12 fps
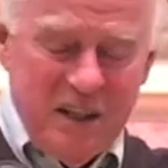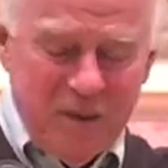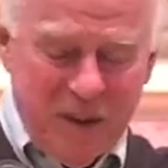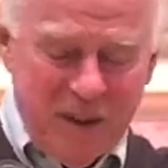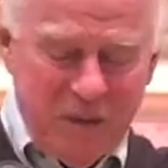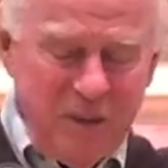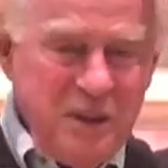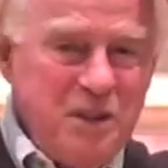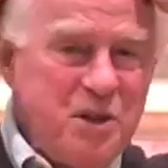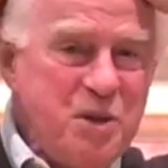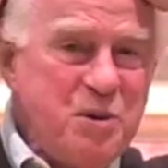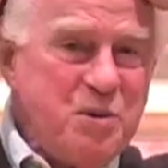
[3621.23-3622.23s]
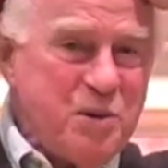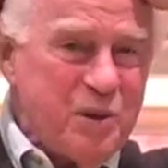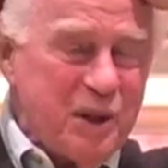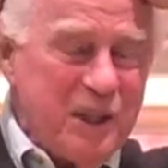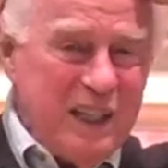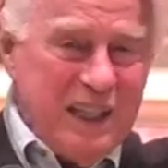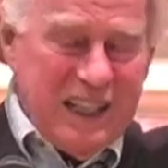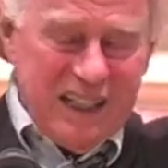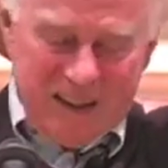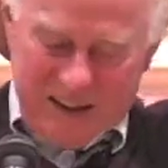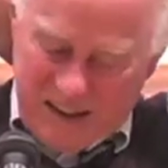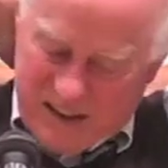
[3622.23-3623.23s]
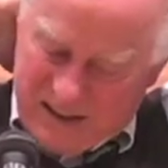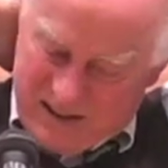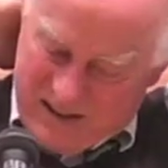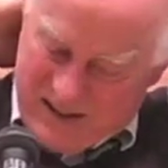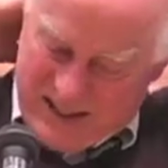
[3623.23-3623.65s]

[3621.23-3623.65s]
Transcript: What do we do? You know,